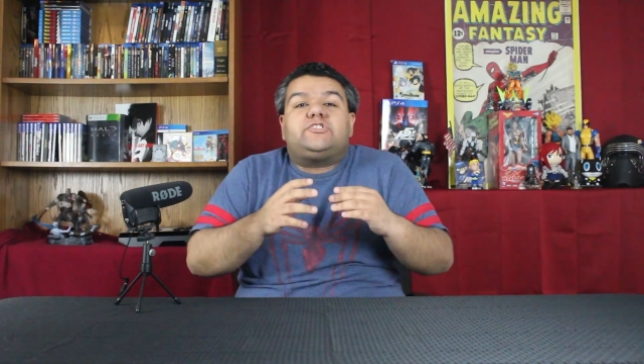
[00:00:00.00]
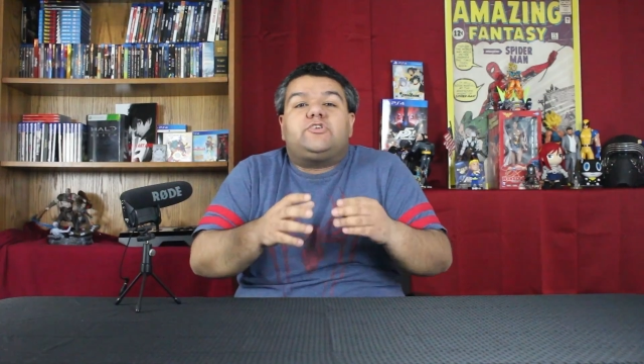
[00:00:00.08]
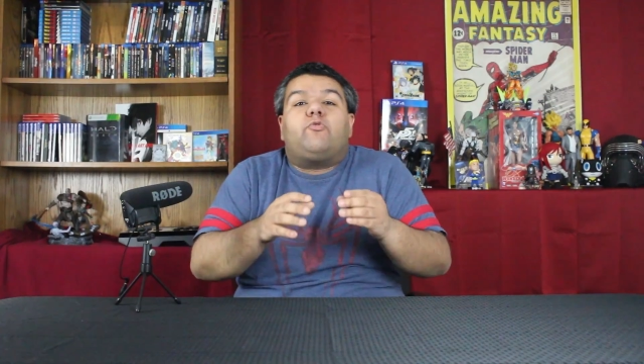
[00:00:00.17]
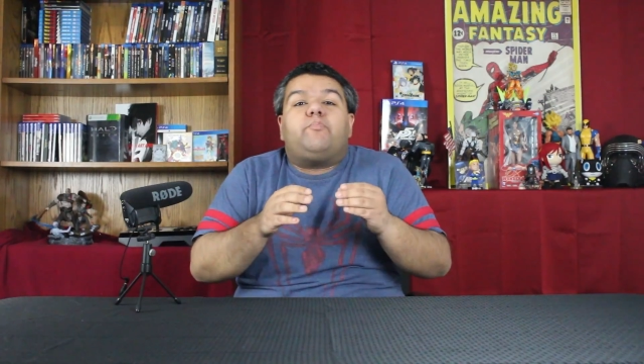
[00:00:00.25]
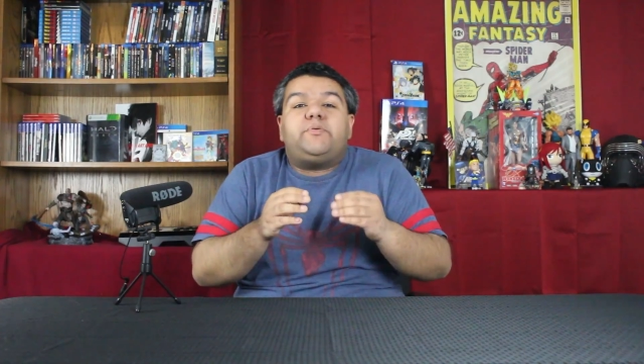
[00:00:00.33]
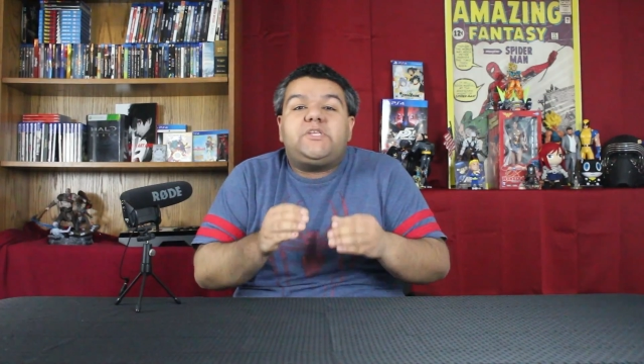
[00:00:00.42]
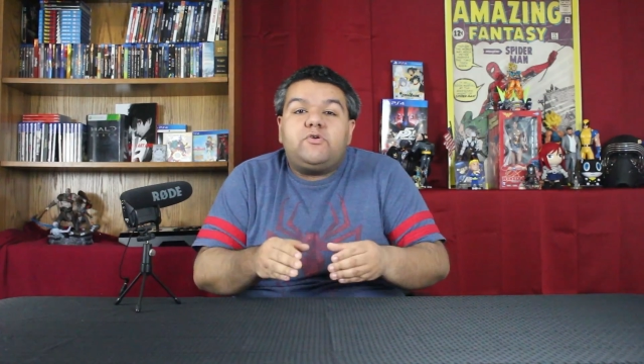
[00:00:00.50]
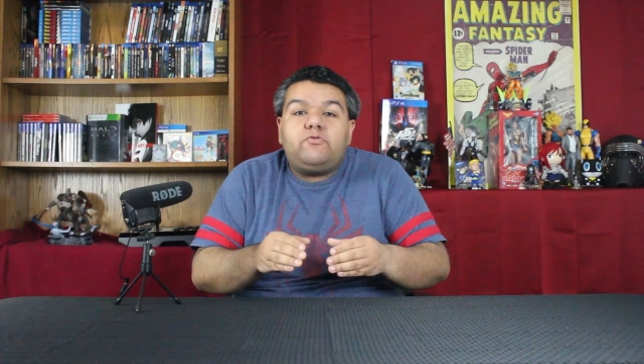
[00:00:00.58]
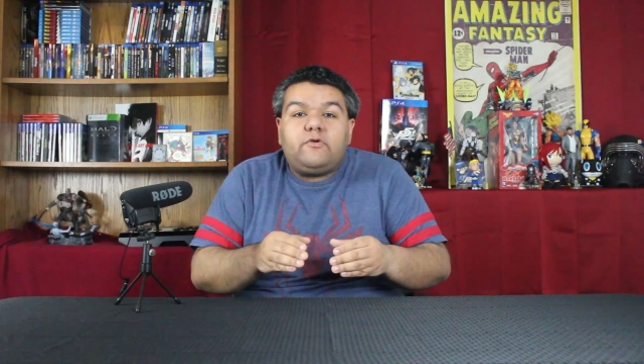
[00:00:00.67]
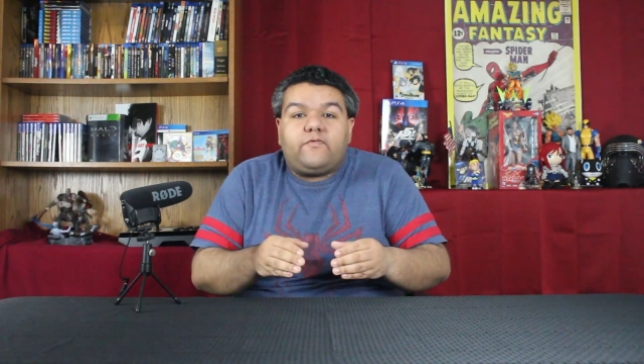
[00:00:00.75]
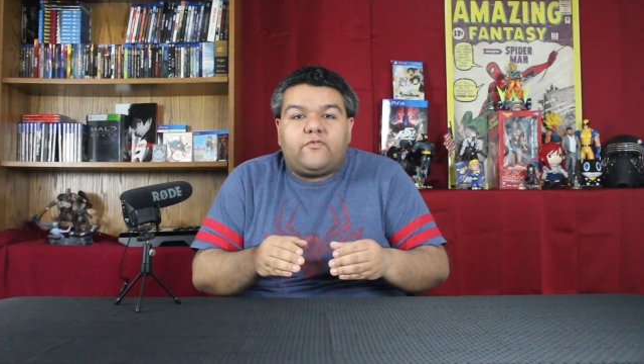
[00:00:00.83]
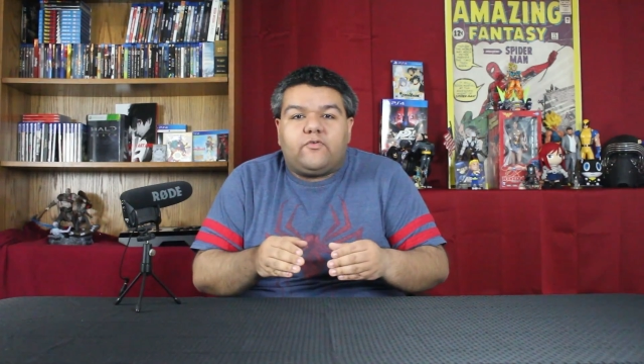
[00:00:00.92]
so
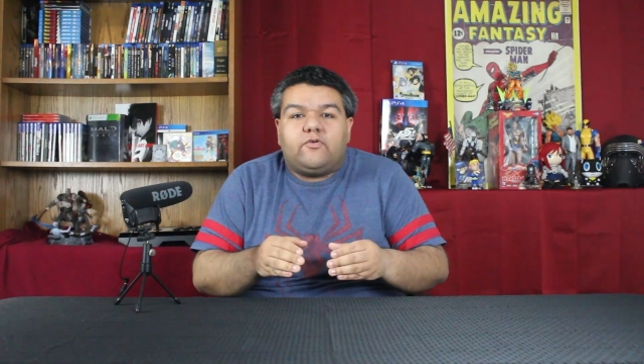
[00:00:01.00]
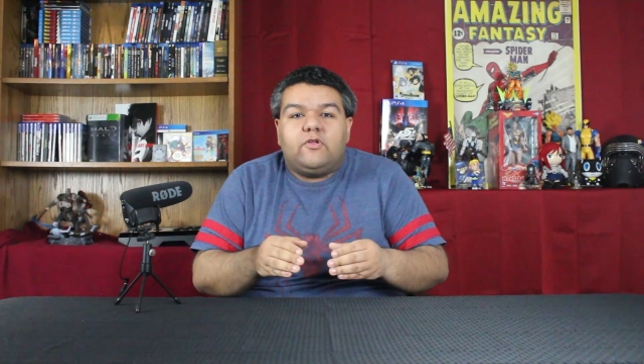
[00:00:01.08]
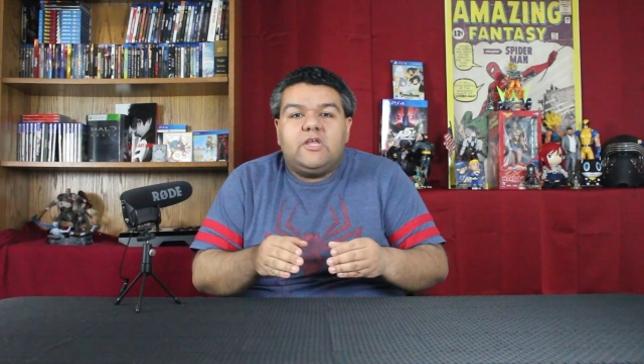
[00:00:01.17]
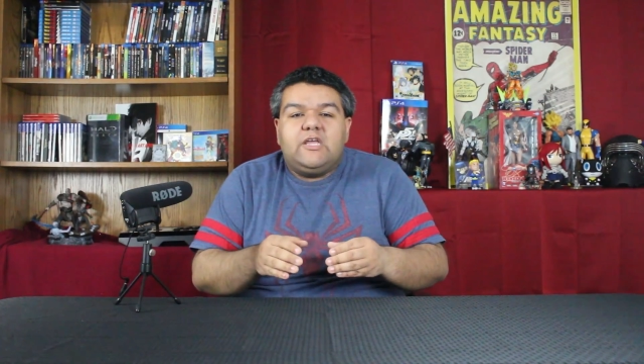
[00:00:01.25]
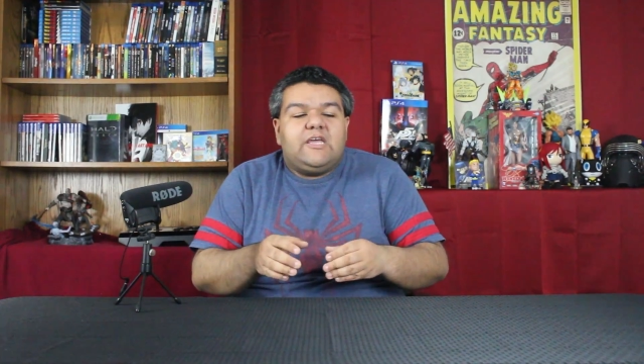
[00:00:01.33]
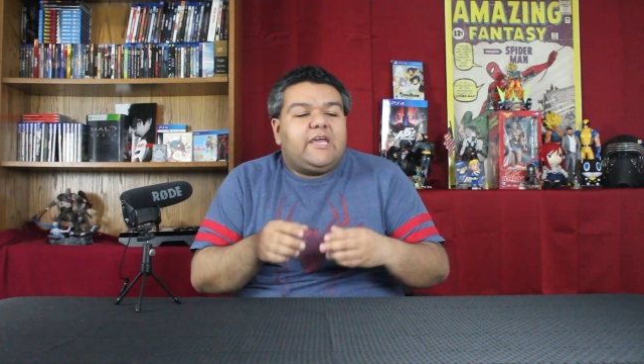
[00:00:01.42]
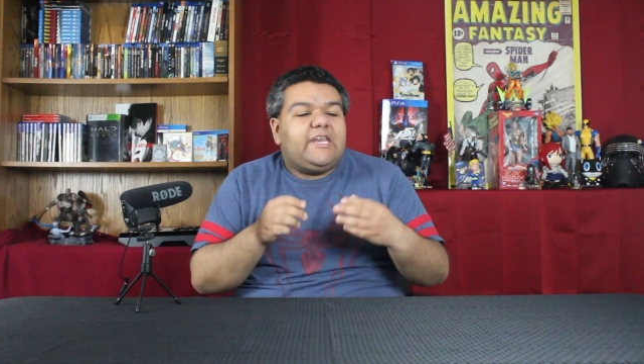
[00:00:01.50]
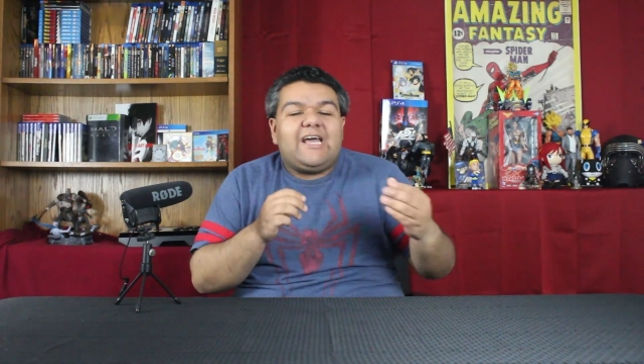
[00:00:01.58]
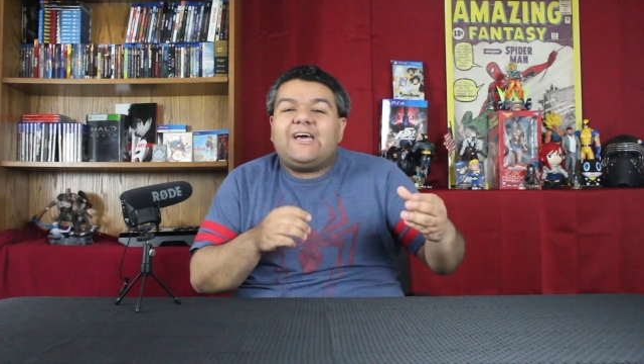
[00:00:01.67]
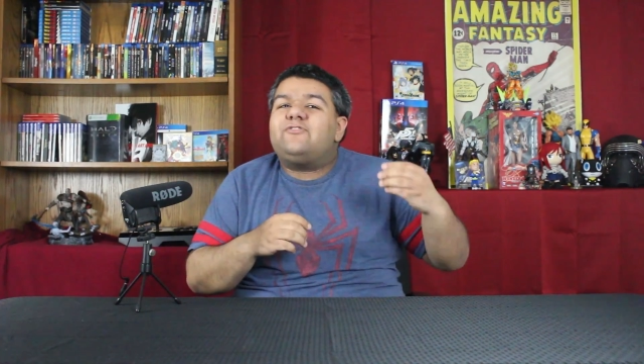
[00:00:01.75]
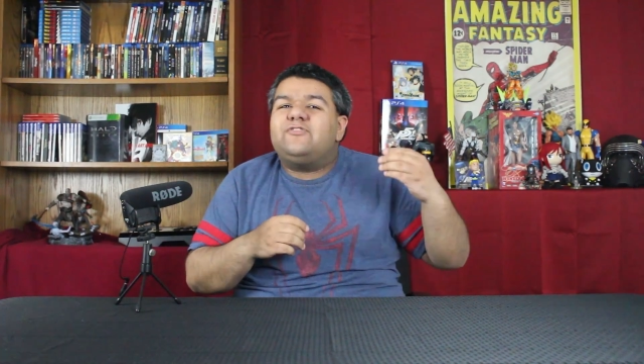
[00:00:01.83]
beautiful. And not